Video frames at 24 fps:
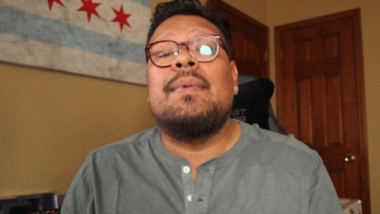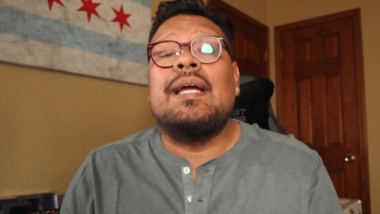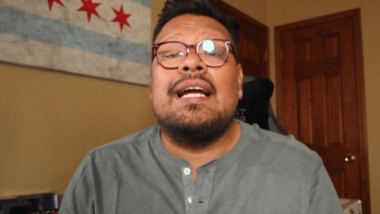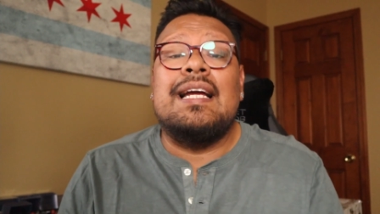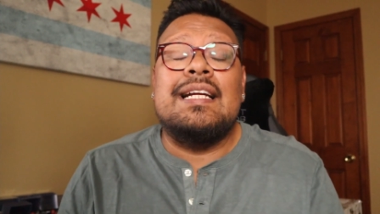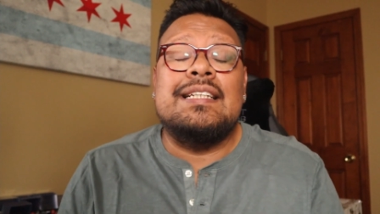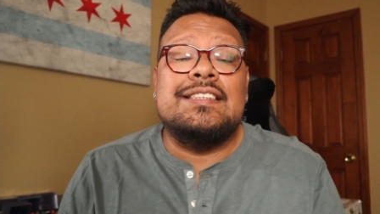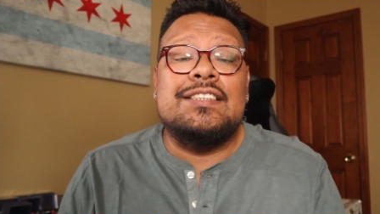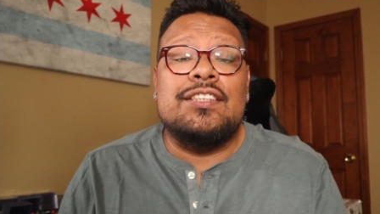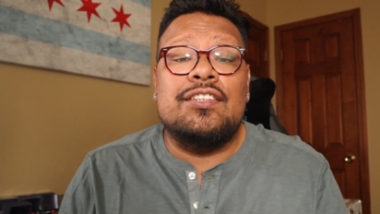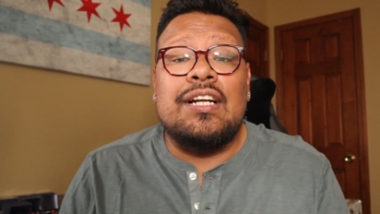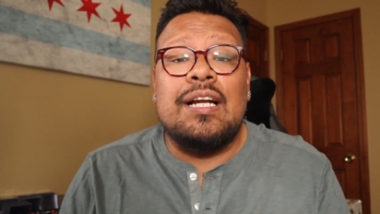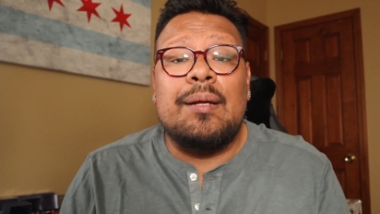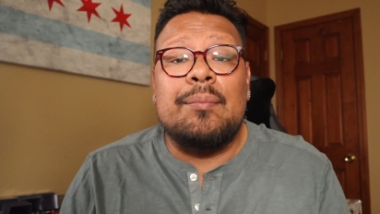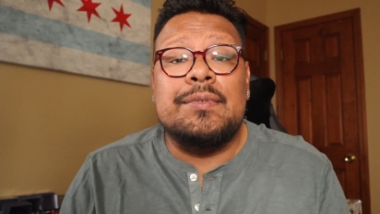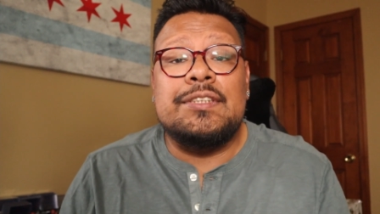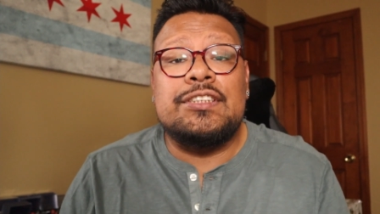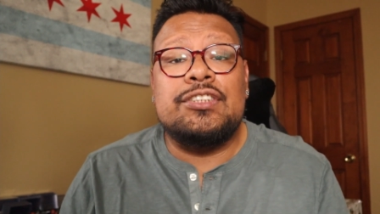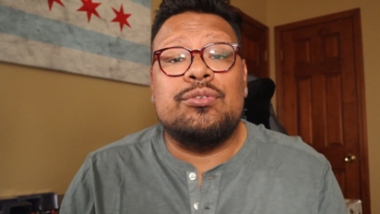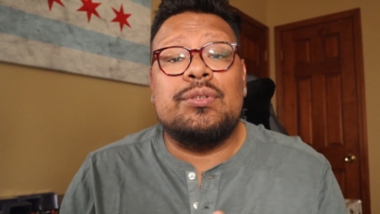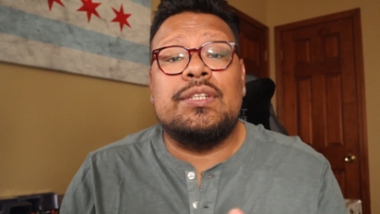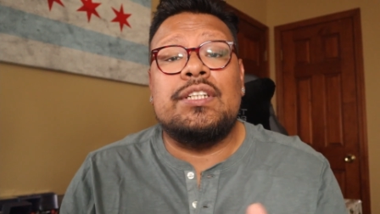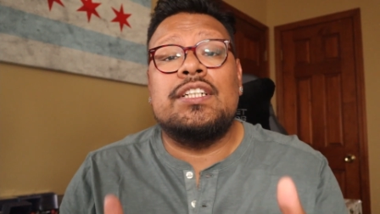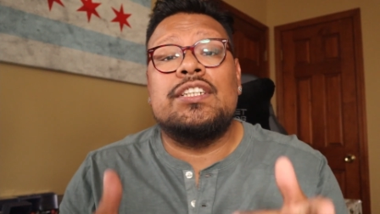M me on Instagram
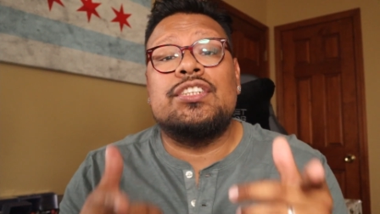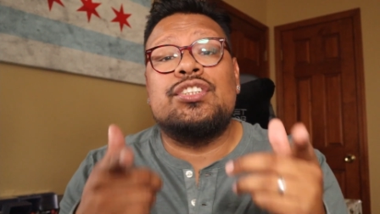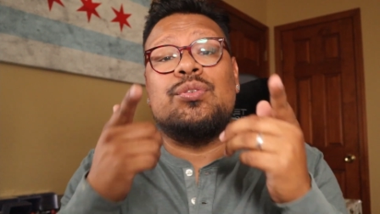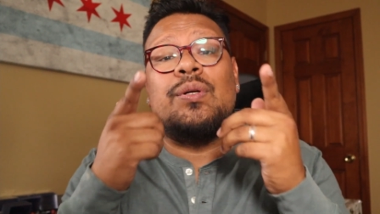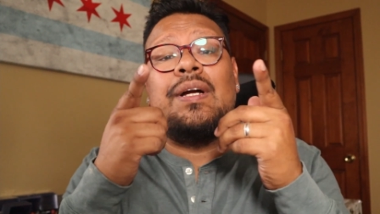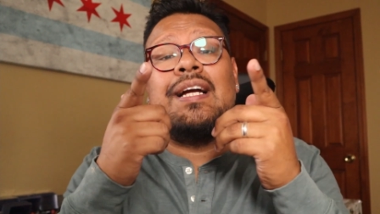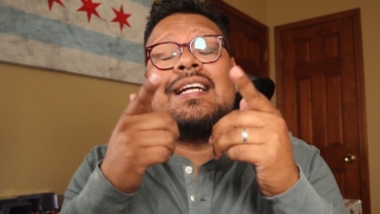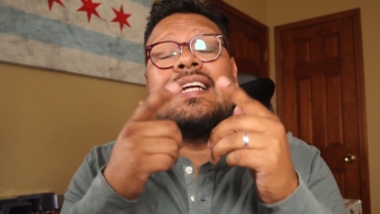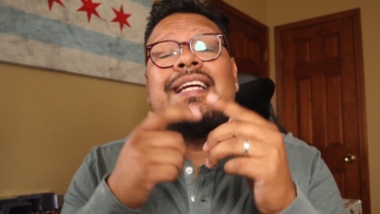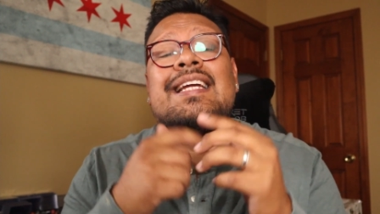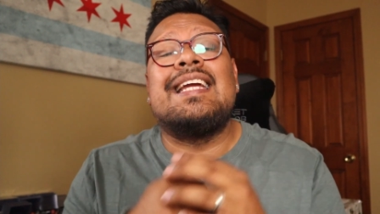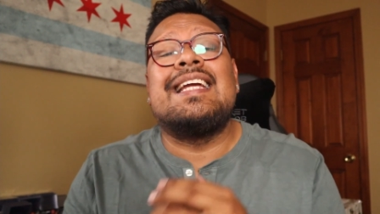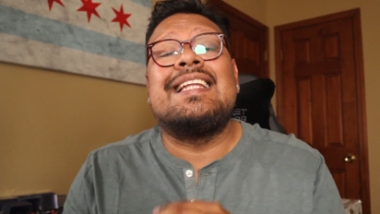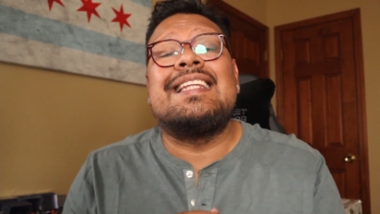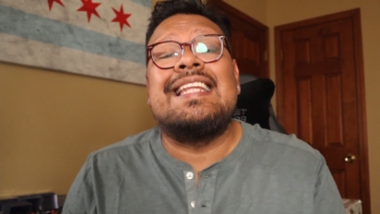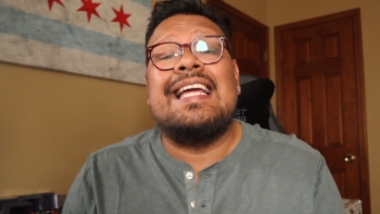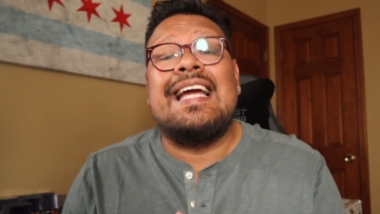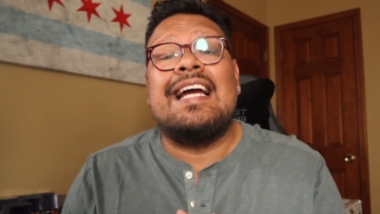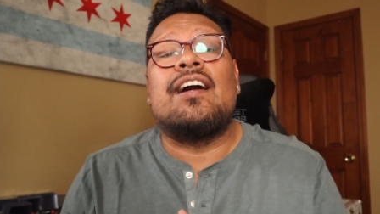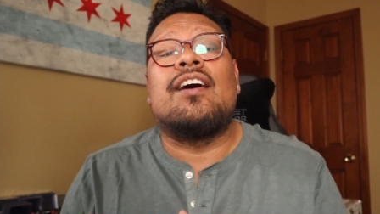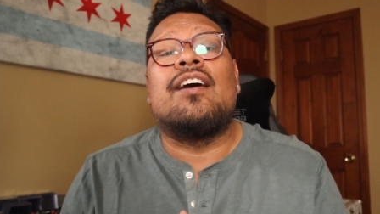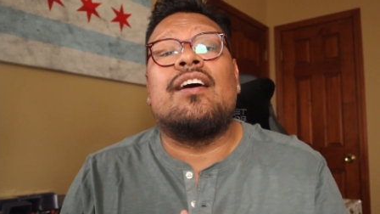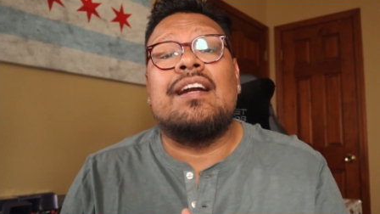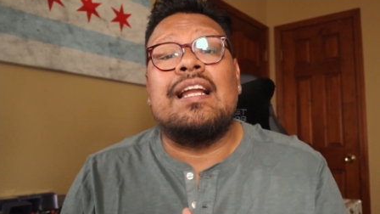and Twitter so I could get
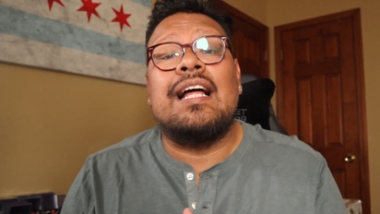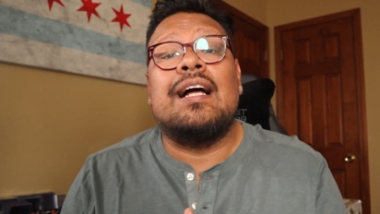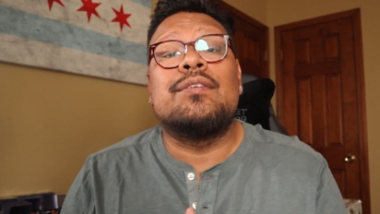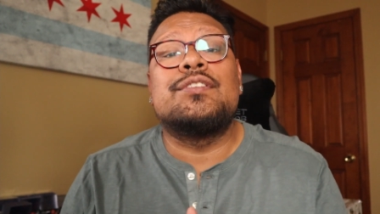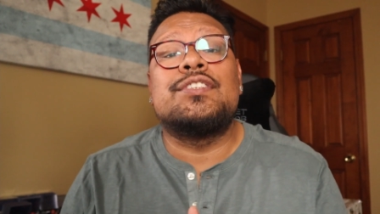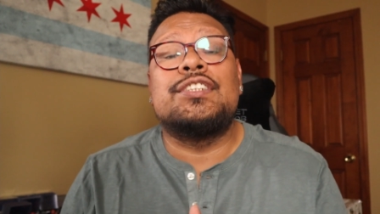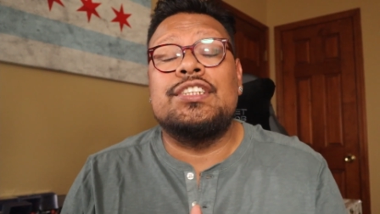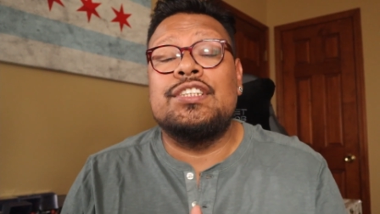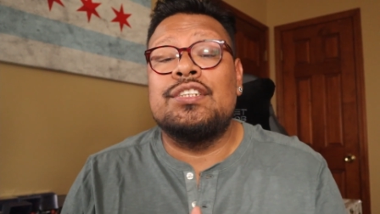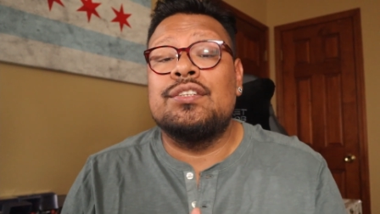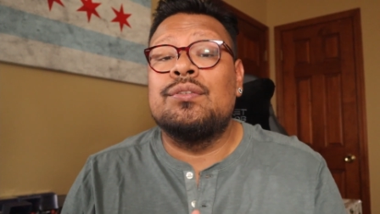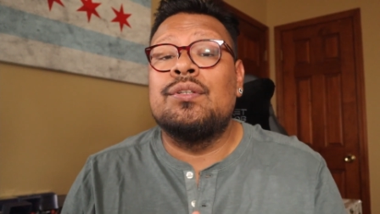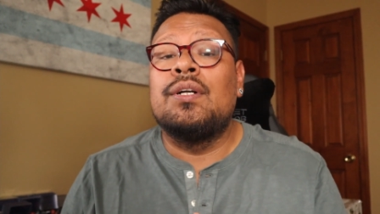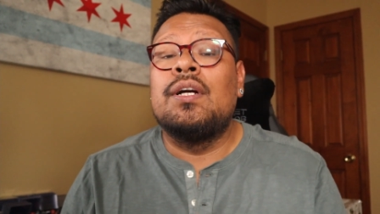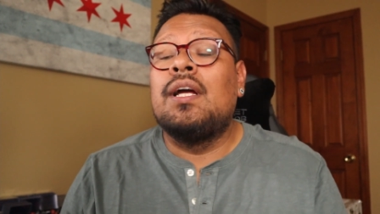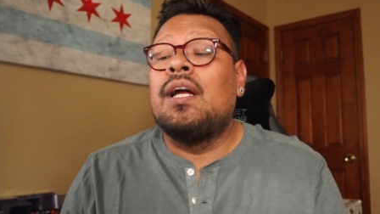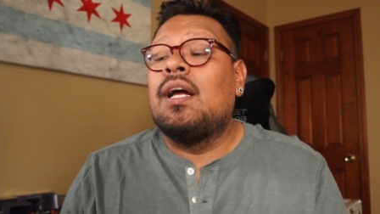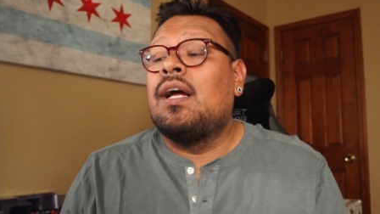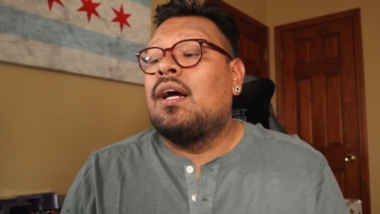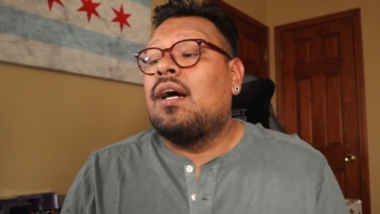that card out to you.